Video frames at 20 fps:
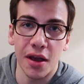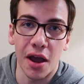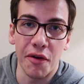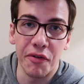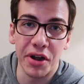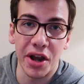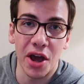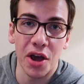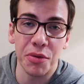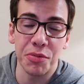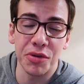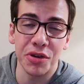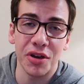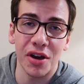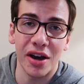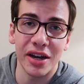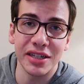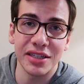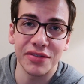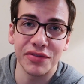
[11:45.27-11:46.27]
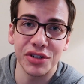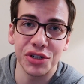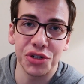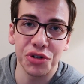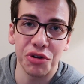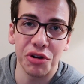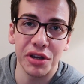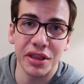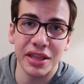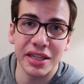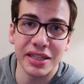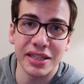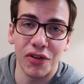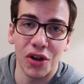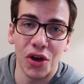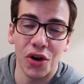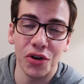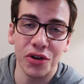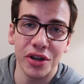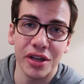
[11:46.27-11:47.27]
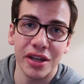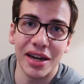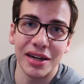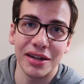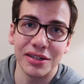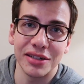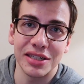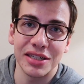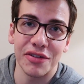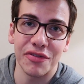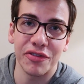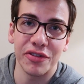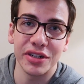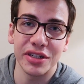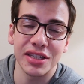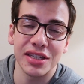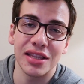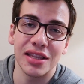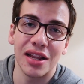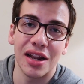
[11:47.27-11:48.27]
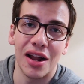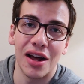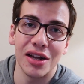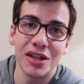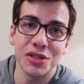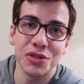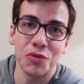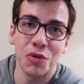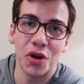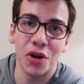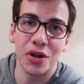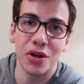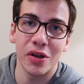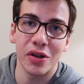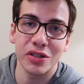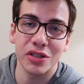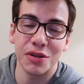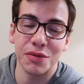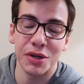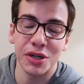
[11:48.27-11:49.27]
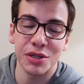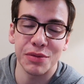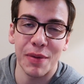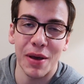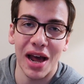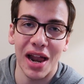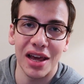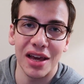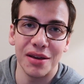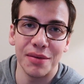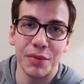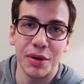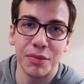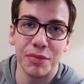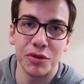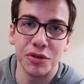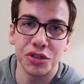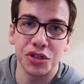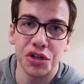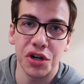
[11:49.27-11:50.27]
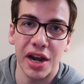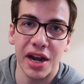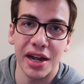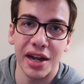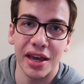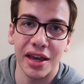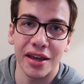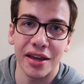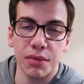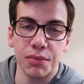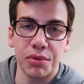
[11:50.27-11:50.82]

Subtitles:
I really hope you guys have enjoyed this vlog. A little different to the last one, not so much ballet, a bit more training.